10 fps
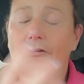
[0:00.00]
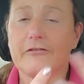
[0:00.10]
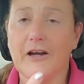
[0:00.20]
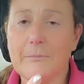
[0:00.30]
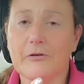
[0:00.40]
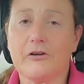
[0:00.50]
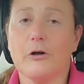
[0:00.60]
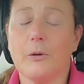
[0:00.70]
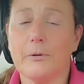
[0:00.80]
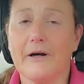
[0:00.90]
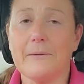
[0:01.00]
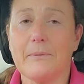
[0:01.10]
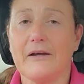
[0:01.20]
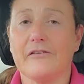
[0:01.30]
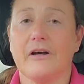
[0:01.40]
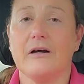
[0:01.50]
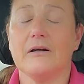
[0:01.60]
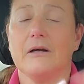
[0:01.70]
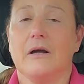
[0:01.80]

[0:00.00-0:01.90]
fibers can operate better,